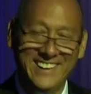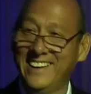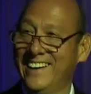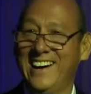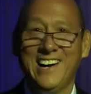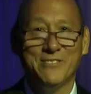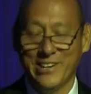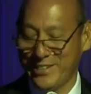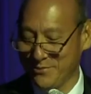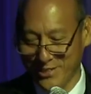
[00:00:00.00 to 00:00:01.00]
I have
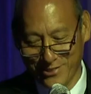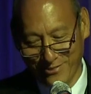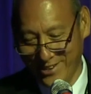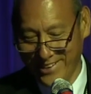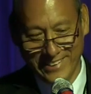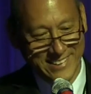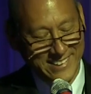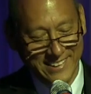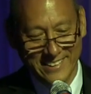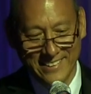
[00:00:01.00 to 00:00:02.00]
way too much fun. I,
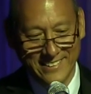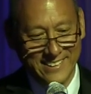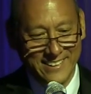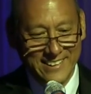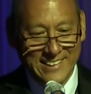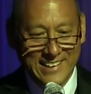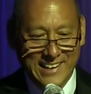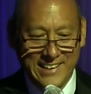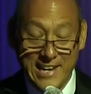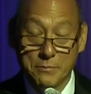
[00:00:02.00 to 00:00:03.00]

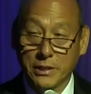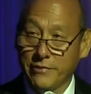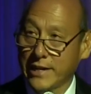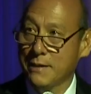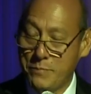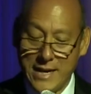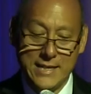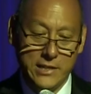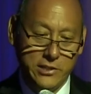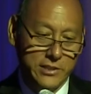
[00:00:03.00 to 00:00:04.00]
I can't believe I get
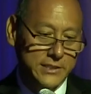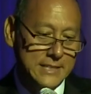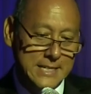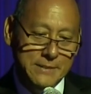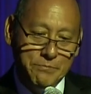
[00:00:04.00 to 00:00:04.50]
paid to do this.